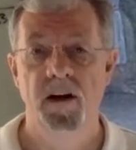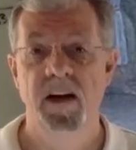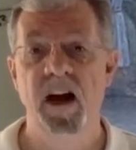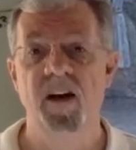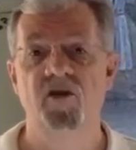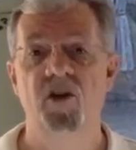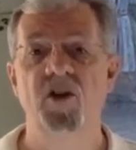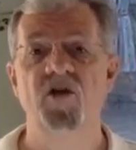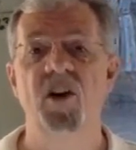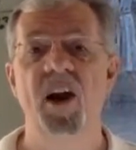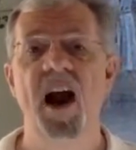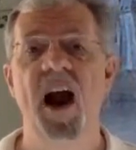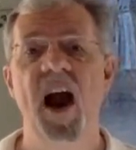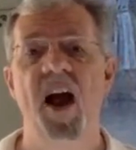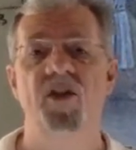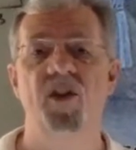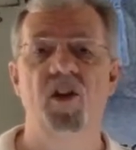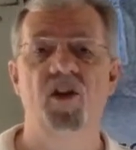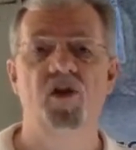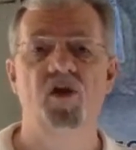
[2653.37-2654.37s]
never even
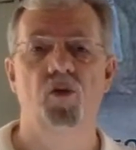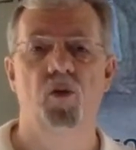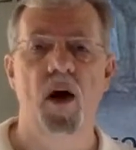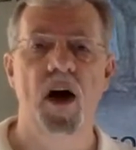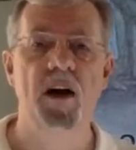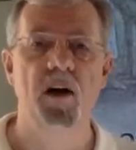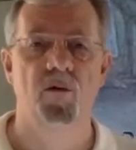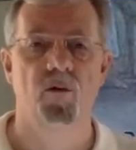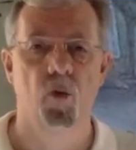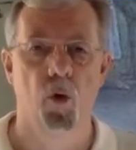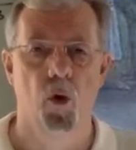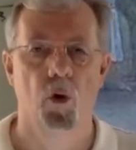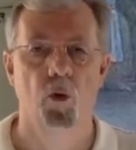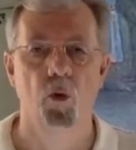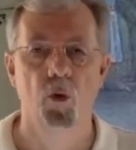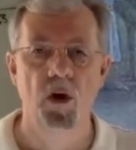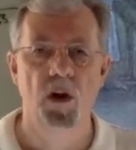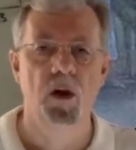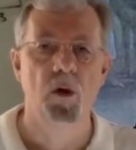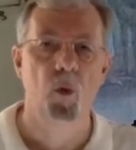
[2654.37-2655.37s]
had the threat of
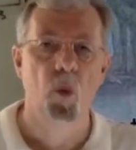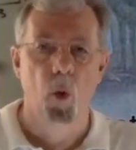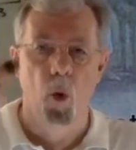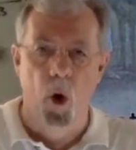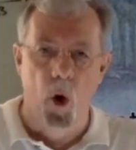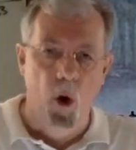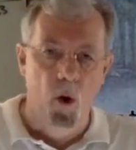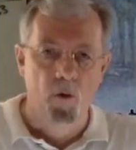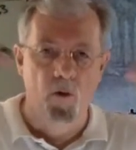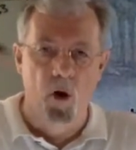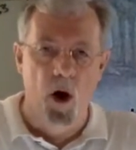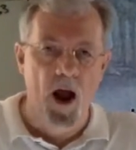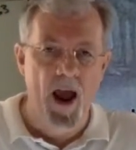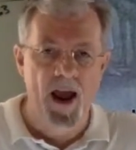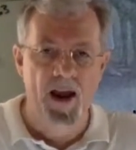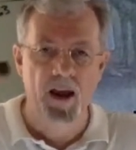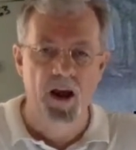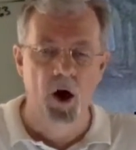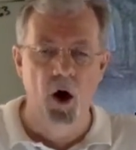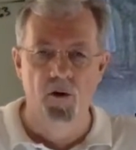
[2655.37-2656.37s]
war really over,
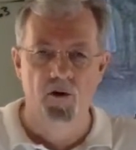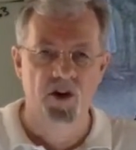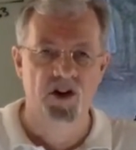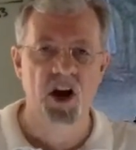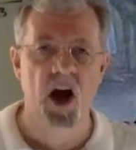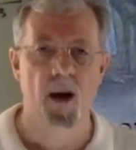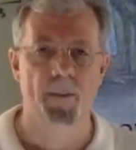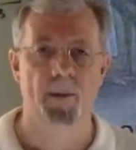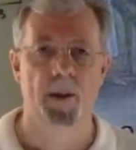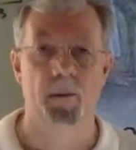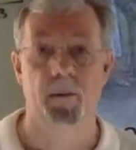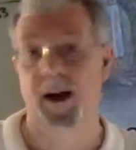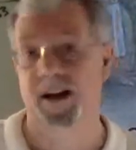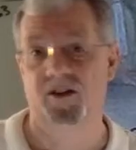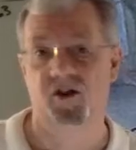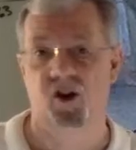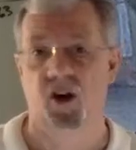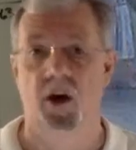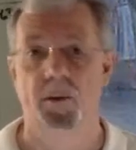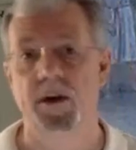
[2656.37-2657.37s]
hanging over top of them like
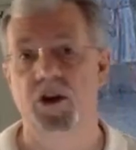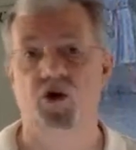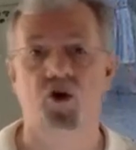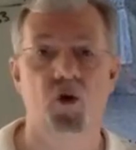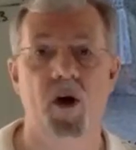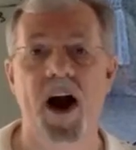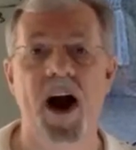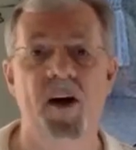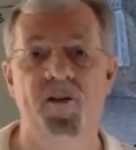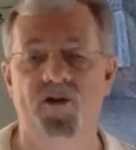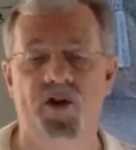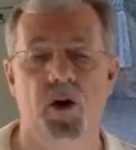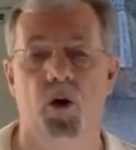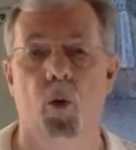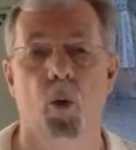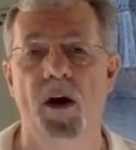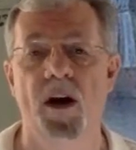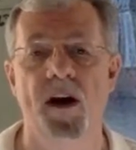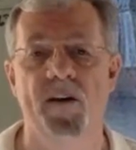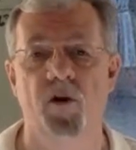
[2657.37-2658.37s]
they're going to be drafted
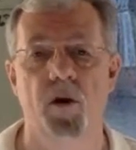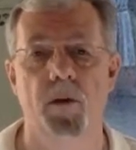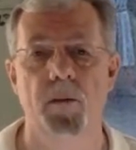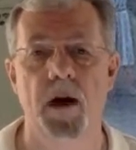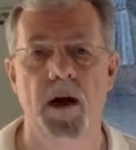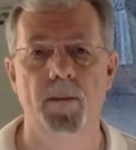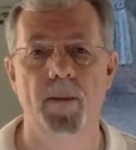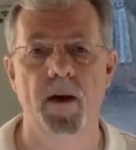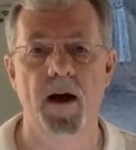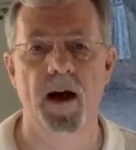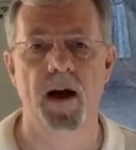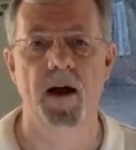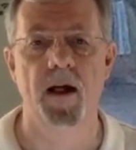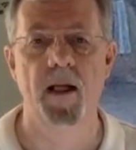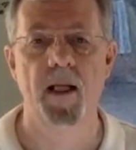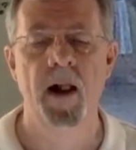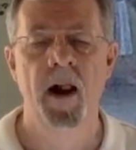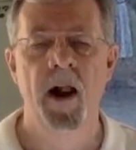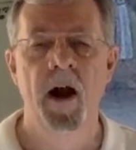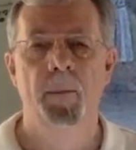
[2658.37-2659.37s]
or whatever it may be.
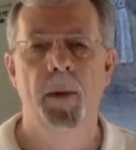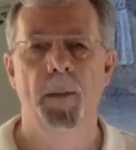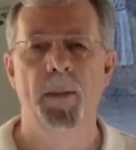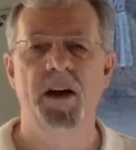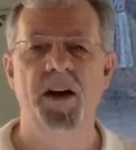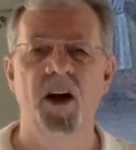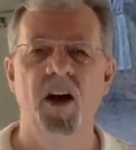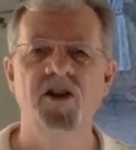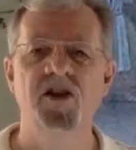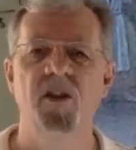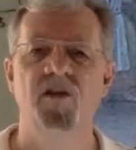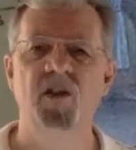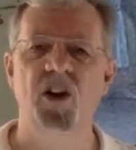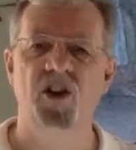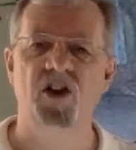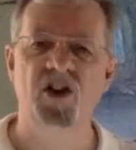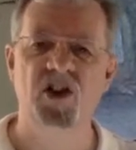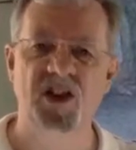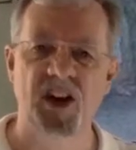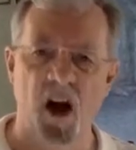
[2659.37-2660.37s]
But because of
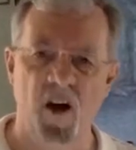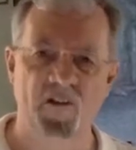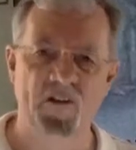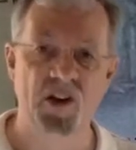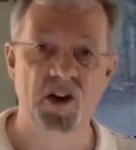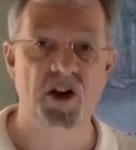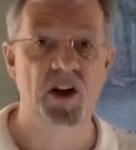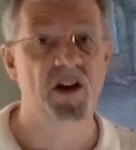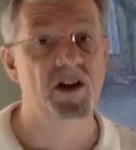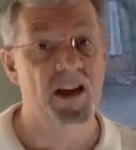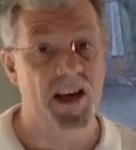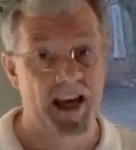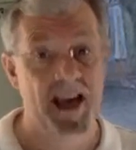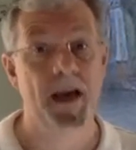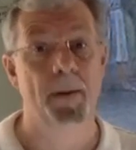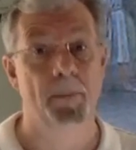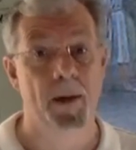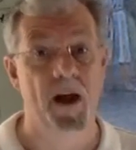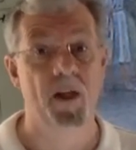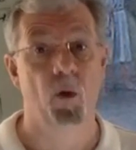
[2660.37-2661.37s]
their selfishness
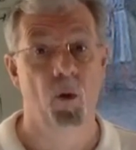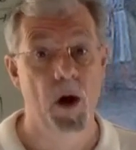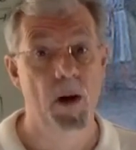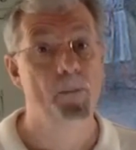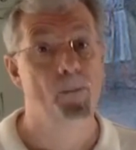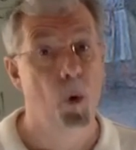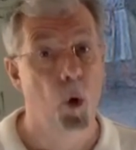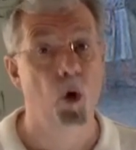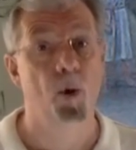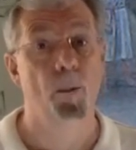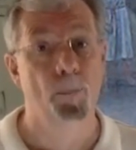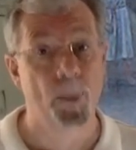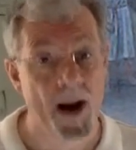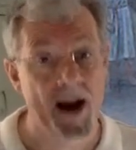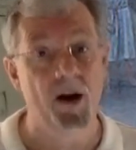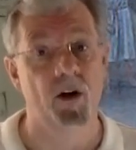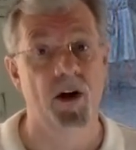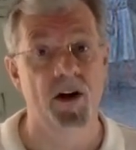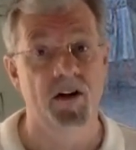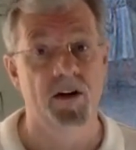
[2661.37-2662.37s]
and, by the way, poor
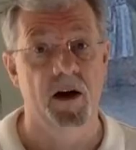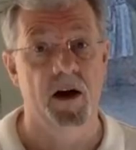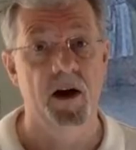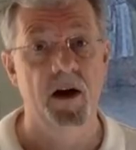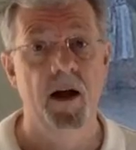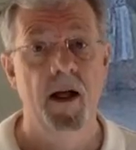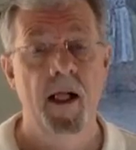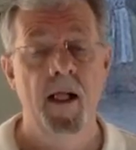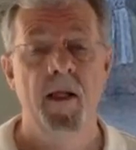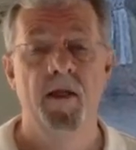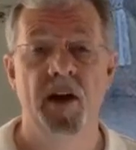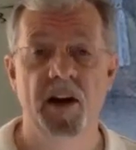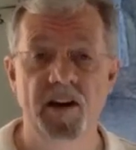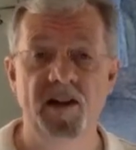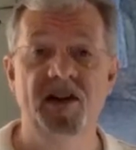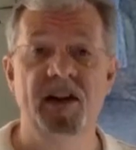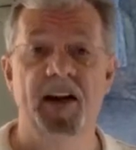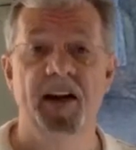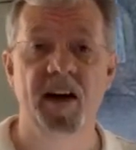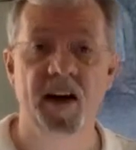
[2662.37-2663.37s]
parenting
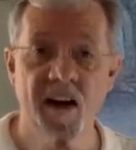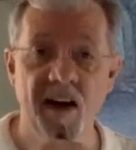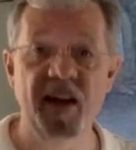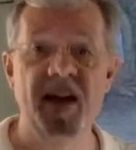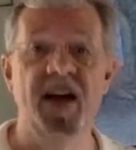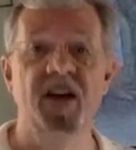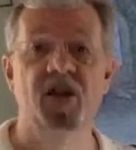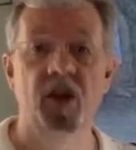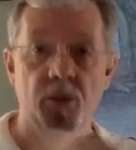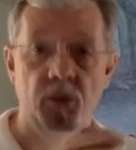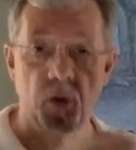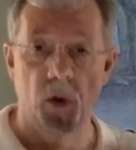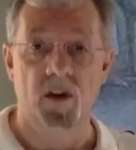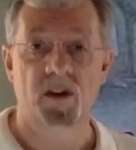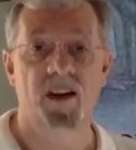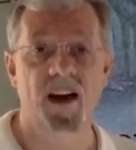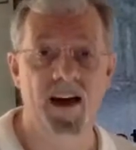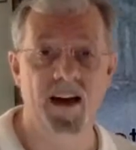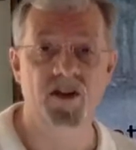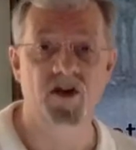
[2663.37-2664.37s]
that didn't lead them to
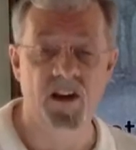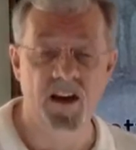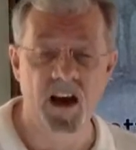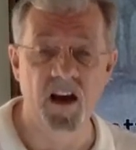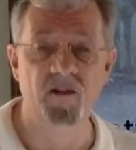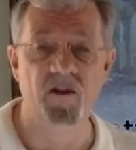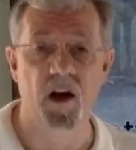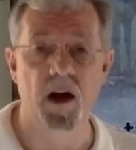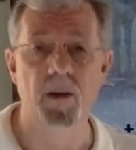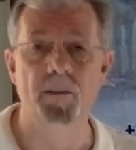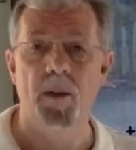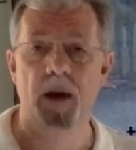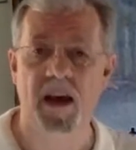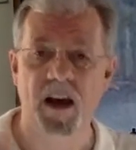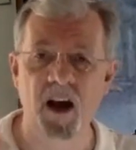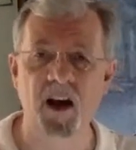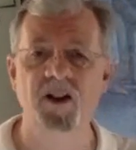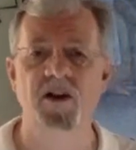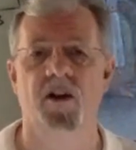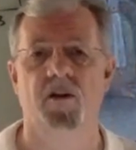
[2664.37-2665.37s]
a thanksgiving,
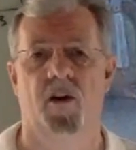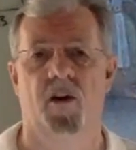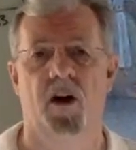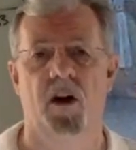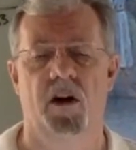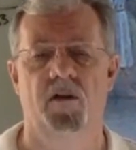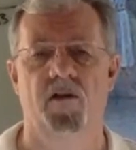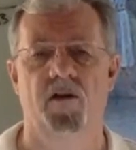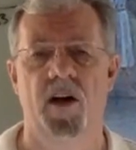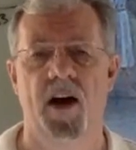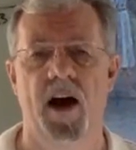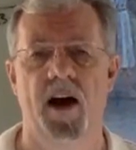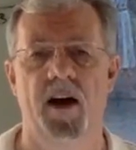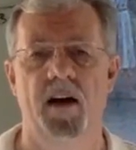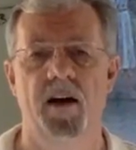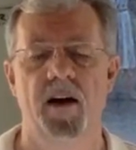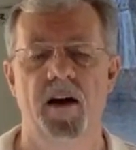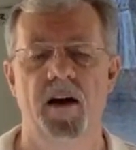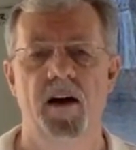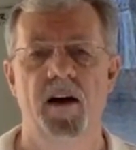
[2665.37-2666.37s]
because of all of
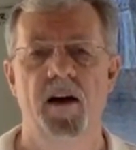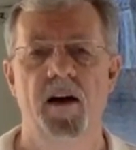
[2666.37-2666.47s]
that,